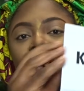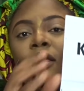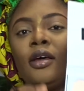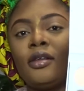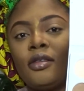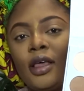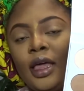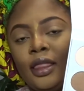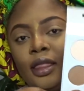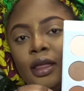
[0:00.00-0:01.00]
looks
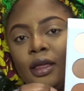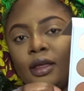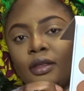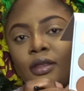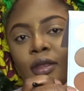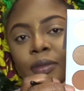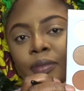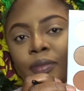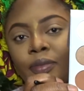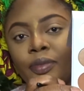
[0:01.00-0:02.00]
like this.
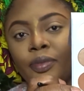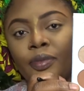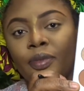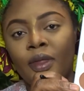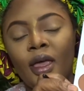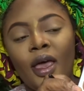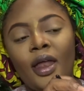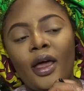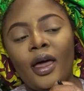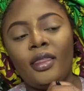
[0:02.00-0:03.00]

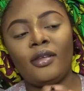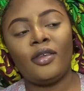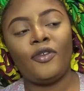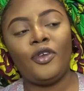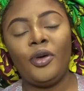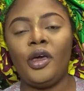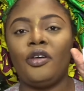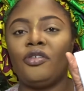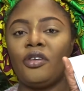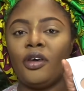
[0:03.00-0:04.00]
And I got this a few
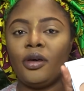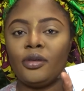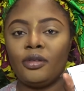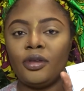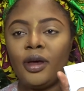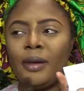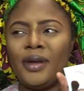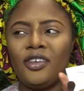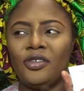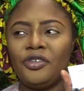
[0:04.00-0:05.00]
years ago, so I'm
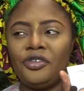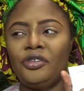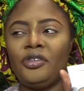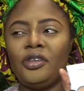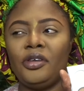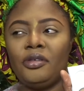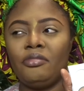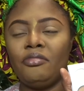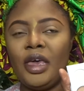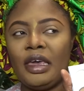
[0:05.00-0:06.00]
not sure if she's still
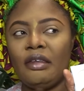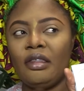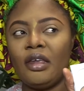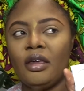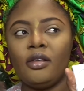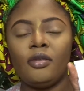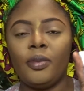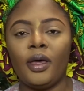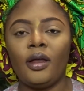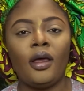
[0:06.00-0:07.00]
making these,
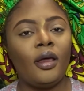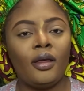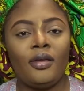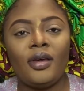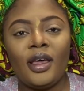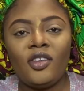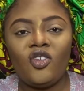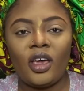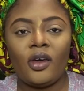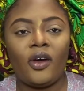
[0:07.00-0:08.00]
but you can
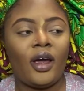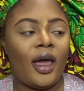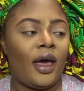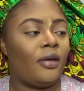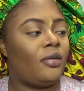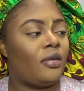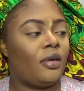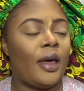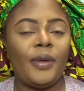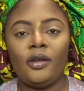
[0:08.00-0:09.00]
check her out.
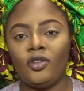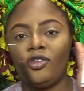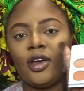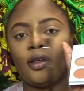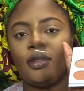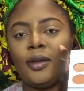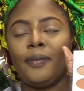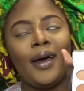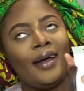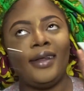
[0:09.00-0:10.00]
I mean, check the
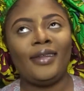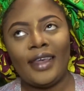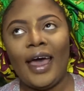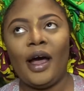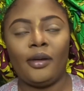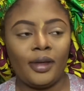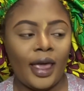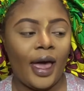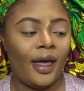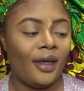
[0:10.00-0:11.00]
palette out.
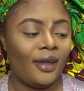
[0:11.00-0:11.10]
Yeah.